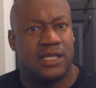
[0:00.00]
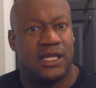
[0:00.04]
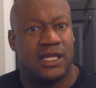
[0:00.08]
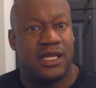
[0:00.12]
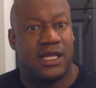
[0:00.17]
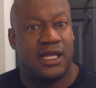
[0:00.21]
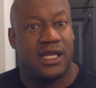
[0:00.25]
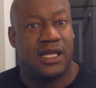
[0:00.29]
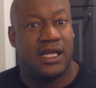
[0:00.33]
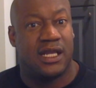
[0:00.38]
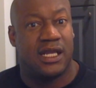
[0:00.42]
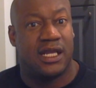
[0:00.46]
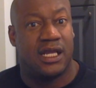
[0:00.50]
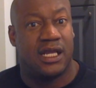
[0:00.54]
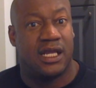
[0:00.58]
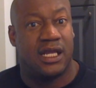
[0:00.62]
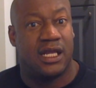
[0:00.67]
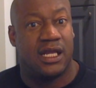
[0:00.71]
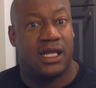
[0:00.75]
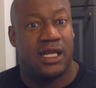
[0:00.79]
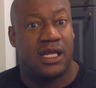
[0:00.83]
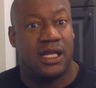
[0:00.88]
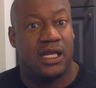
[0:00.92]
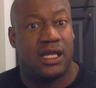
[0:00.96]

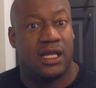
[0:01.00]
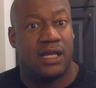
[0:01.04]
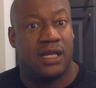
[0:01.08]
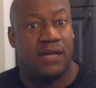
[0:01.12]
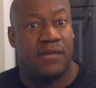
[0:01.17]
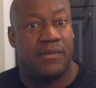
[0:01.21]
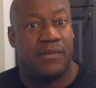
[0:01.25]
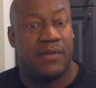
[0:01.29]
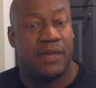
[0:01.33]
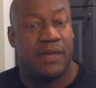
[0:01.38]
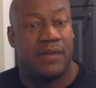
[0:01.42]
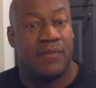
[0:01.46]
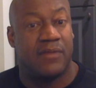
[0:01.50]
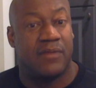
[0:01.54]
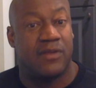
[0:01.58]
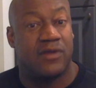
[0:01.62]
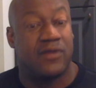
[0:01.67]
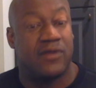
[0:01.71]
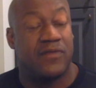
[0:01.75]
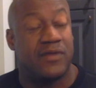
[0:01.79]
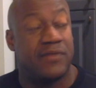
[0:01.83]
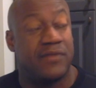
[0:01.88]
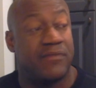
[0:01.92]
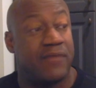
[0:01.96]
But I'm
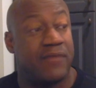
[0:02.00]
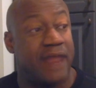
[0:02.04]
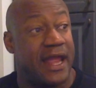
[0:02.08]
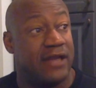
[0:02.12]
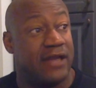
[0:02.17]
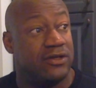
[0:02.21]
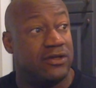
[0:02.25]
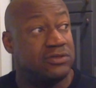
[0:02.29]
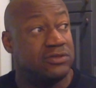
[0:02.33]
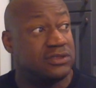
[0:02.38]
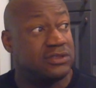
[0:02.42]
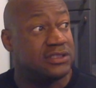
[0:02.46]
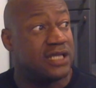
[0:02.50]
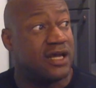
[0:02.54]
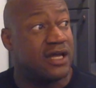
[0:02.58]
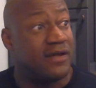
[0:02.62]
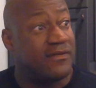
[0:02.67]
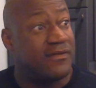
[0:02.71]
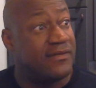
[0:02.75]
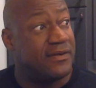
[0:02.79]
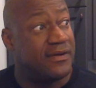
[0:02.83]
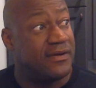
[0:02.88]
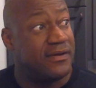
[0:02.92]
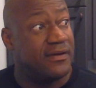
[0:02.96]
looking over here, brand new
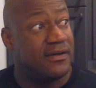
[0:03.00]
stuff,